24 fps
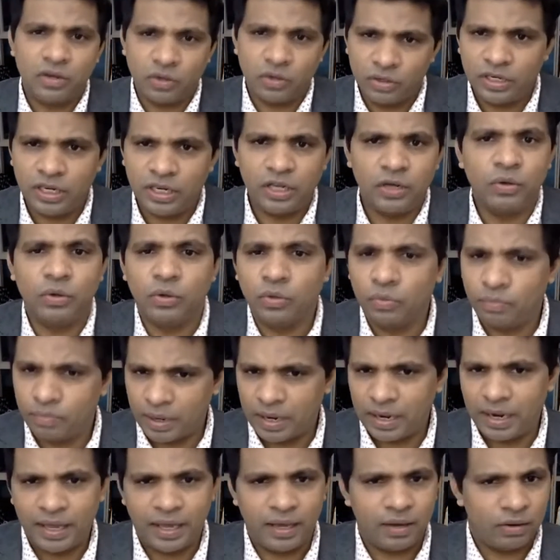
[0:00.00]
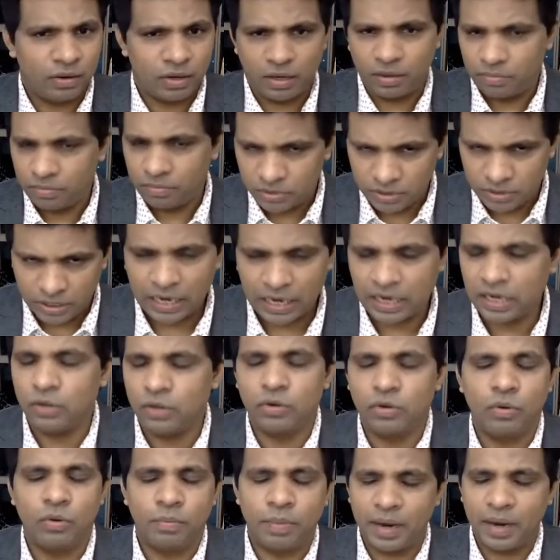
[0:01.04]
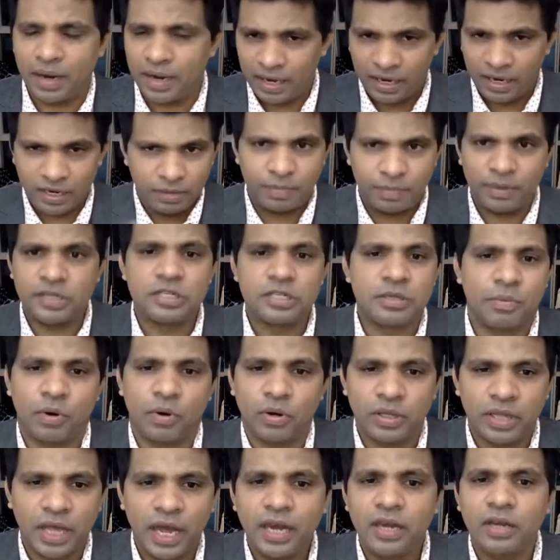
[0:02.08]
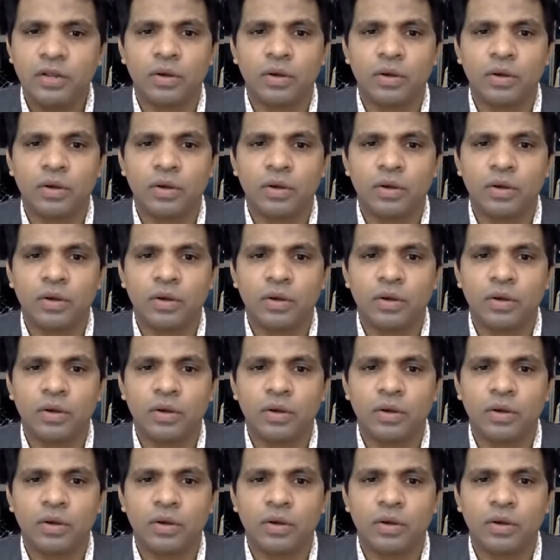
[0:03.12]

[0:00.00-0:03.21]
20 you do per day, or 30 you do per day, depends upon that.